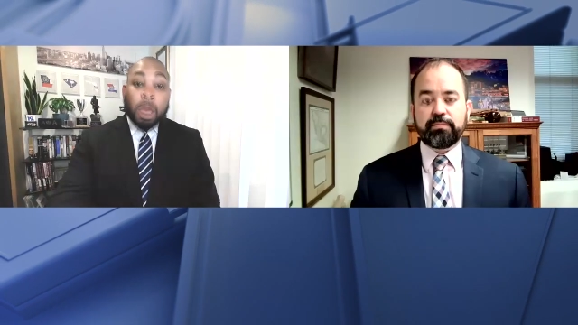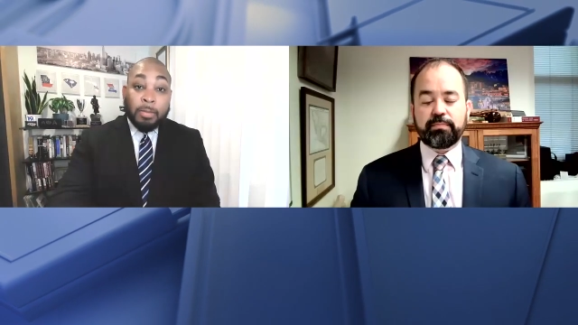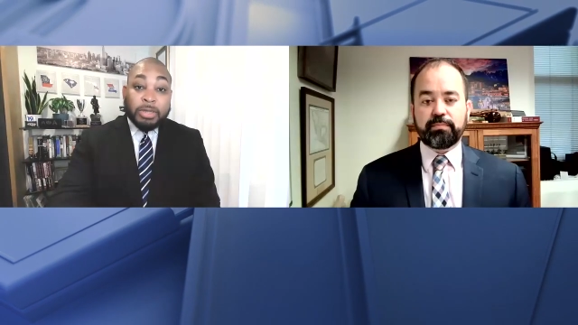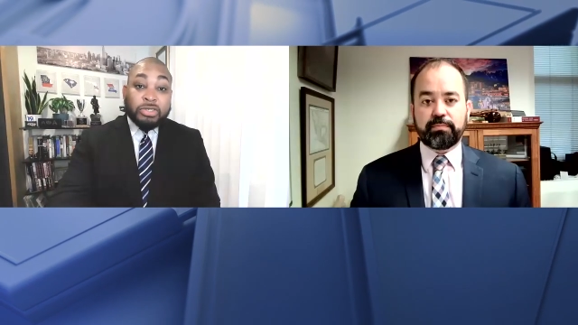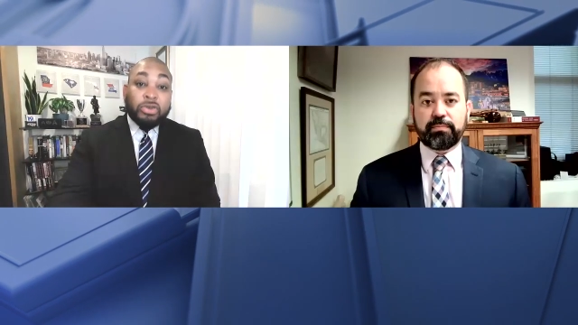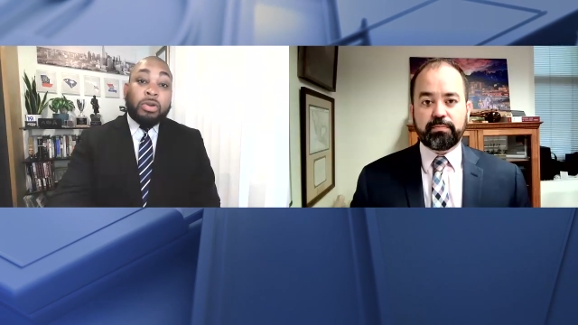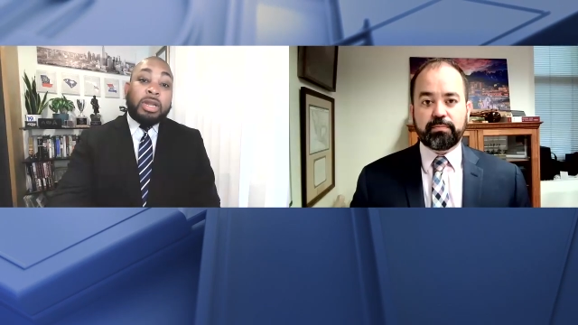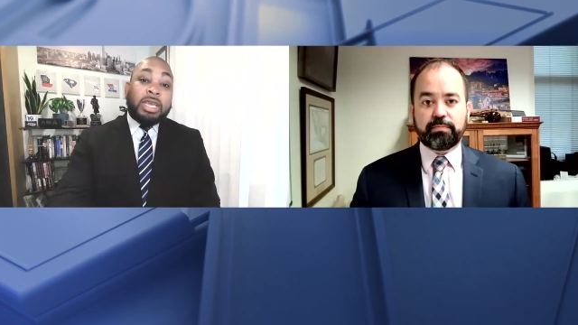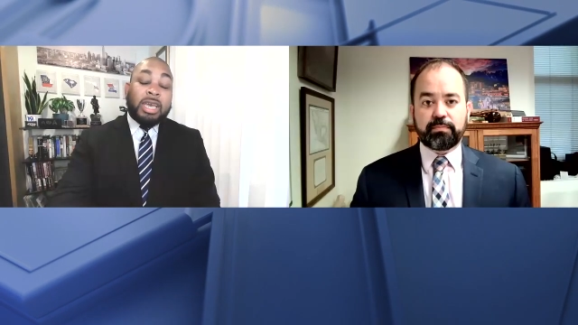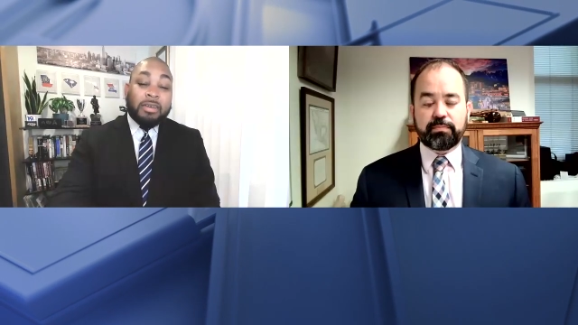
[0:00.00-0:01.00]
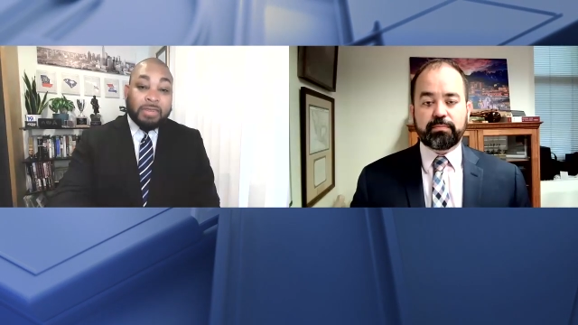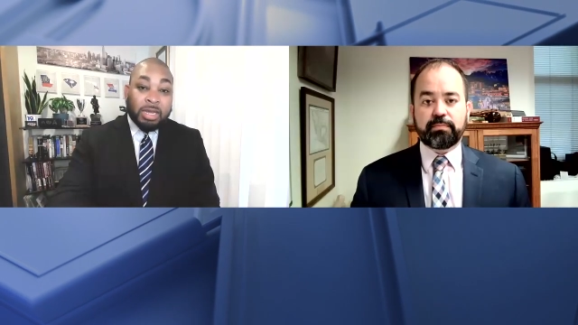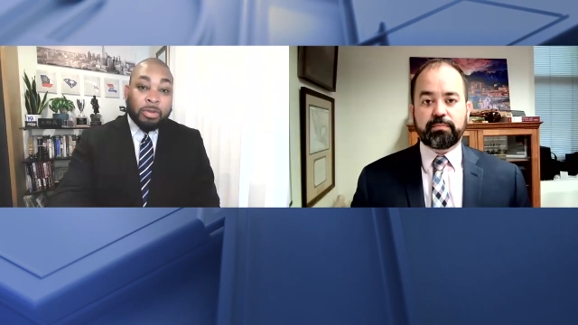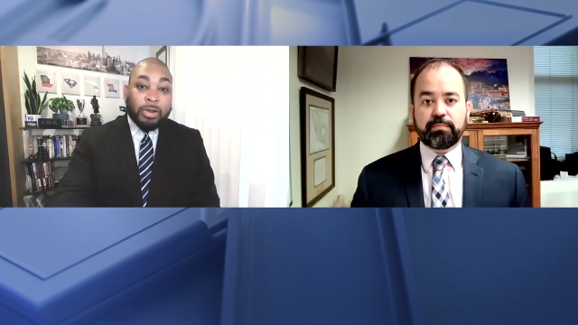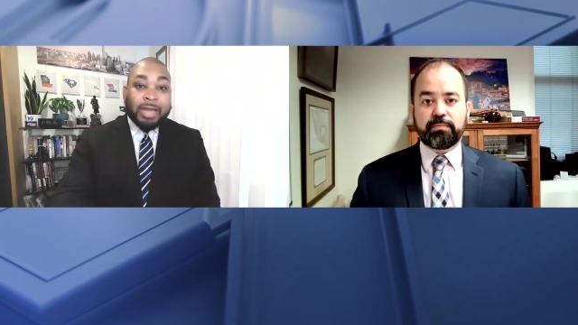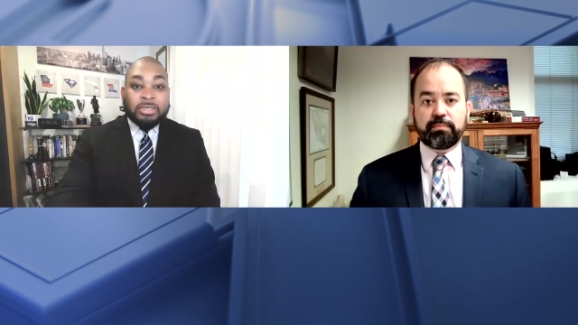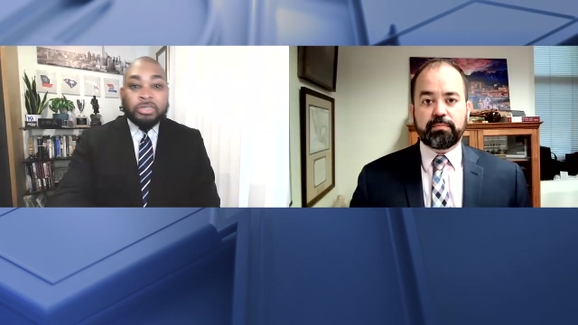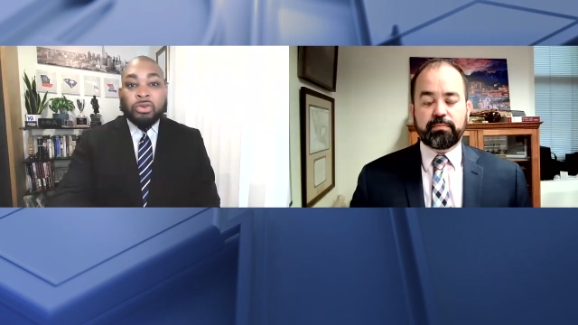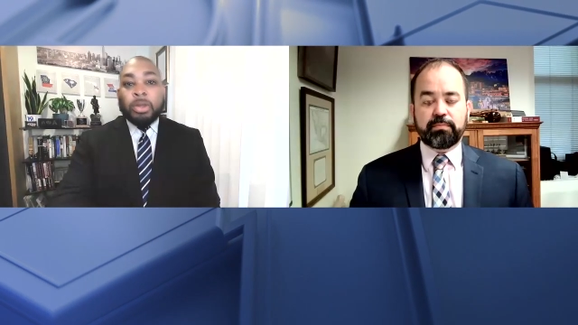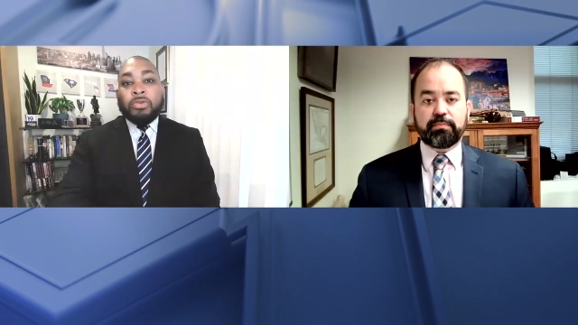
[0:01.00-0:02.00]
Speaker 1: a majority of Democrats
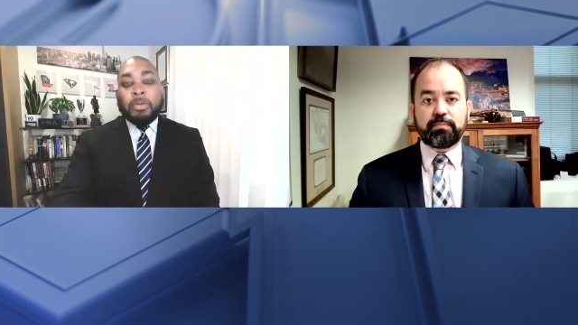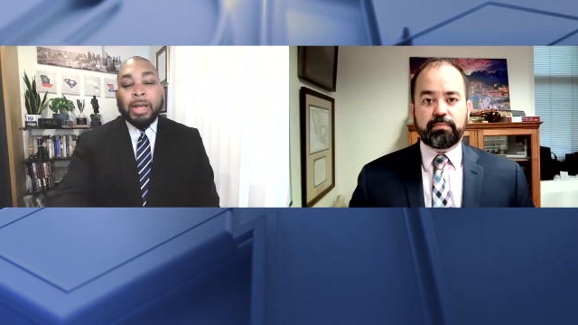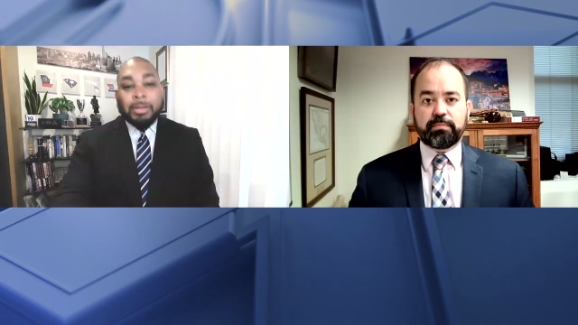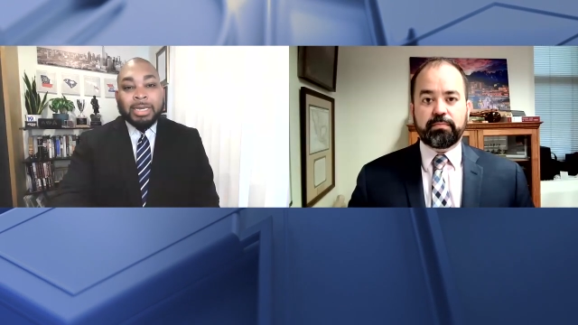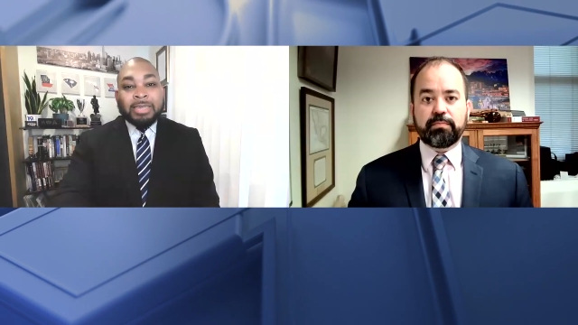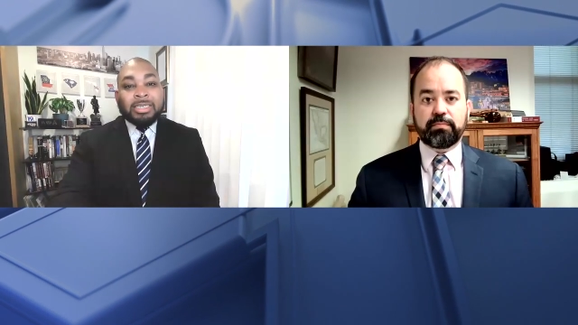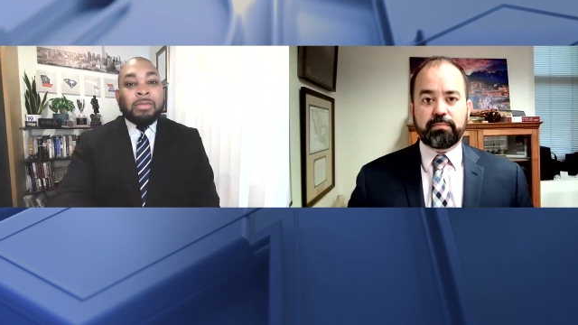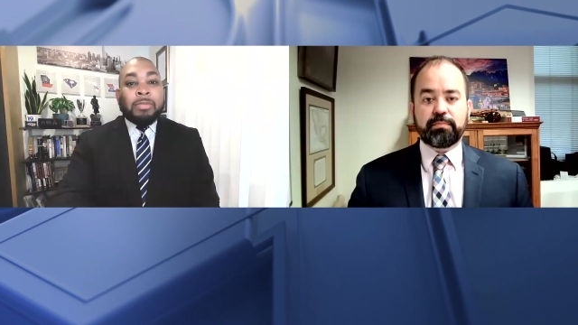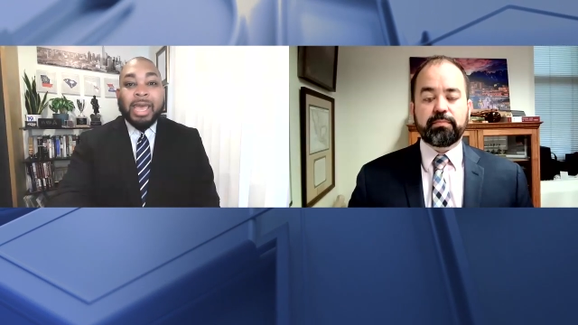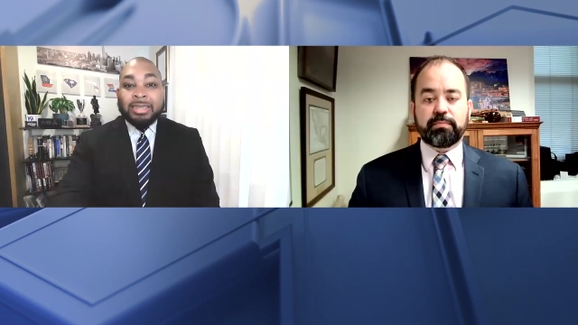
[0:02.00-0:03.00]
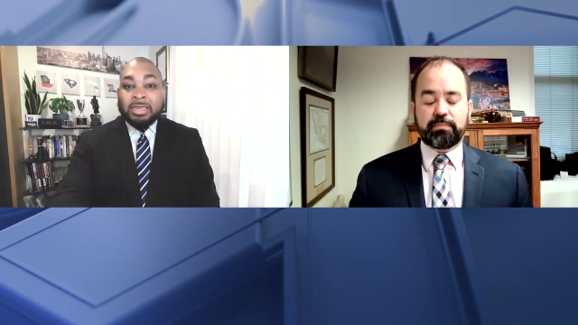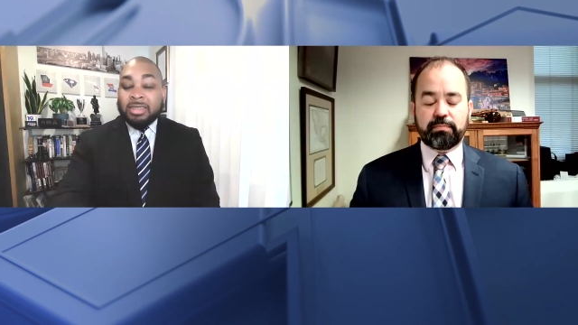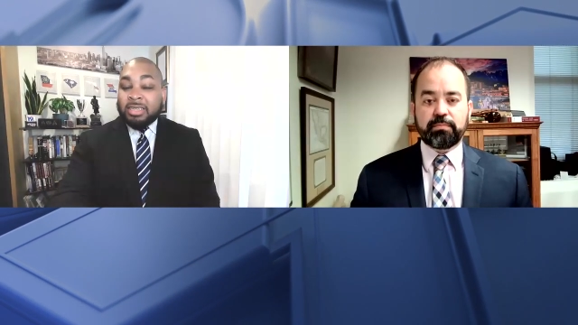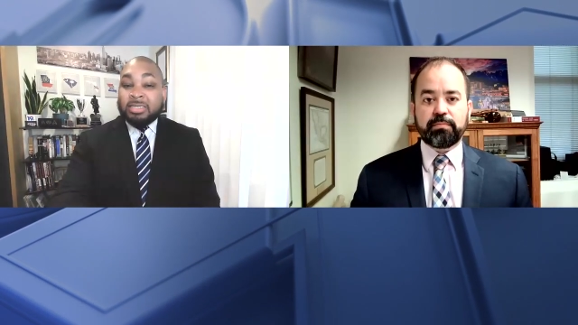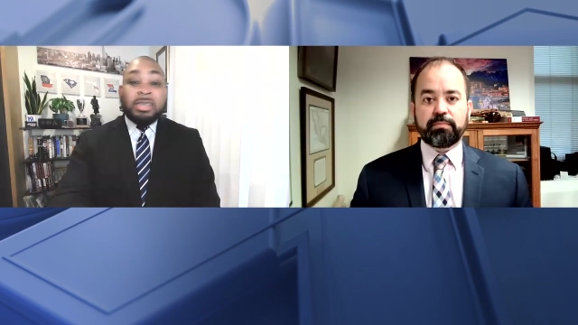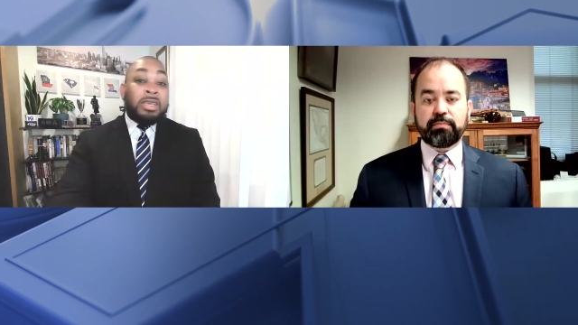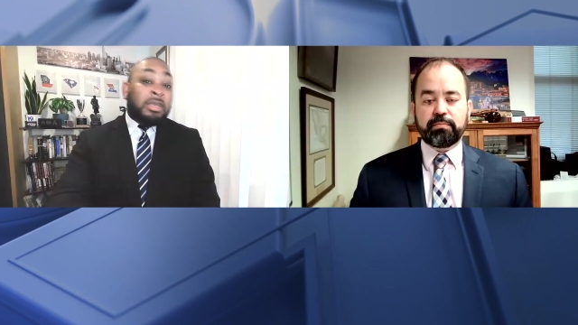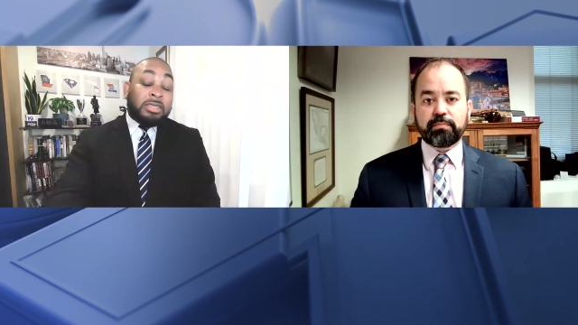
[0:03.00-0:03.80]
joined Republicans in passing this,